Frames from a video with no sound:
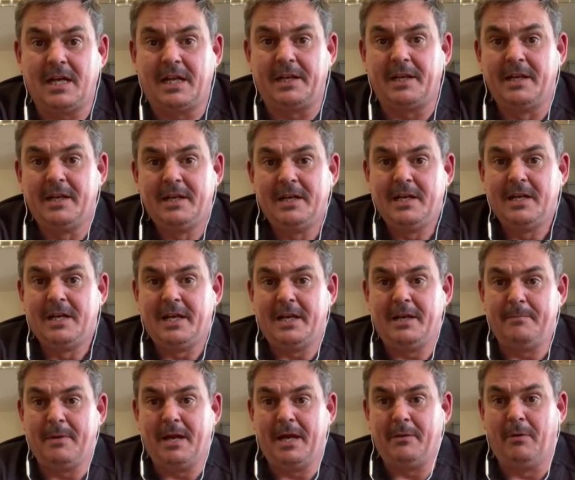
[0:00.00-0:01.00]
then
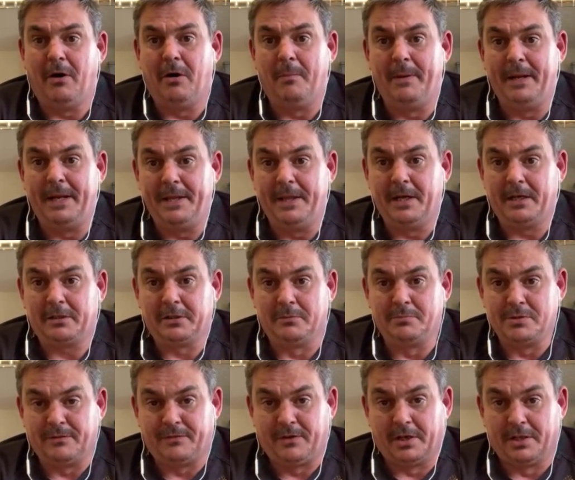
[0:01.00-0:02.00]
it may well be that
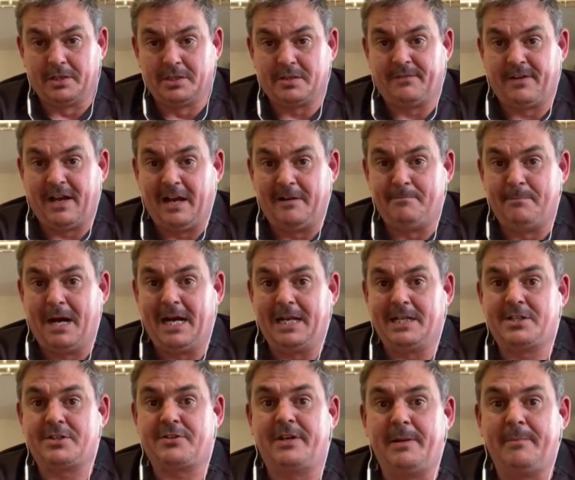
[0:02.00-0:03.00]
clubs have got to survive by
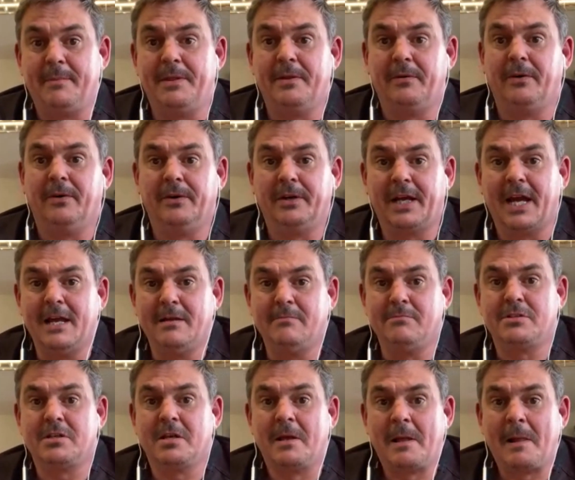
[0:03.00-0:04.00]
streaming their own
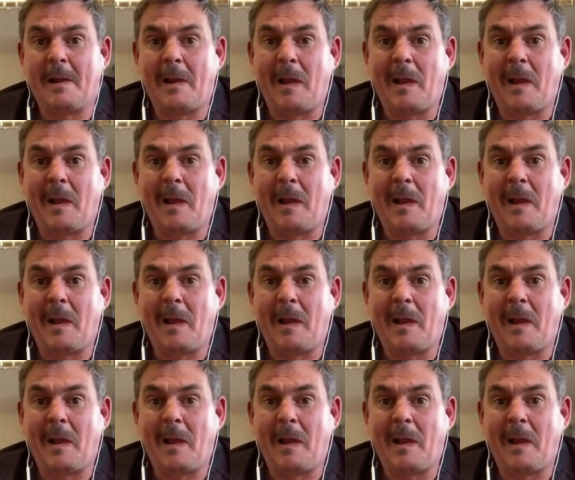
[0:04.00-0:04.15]
games.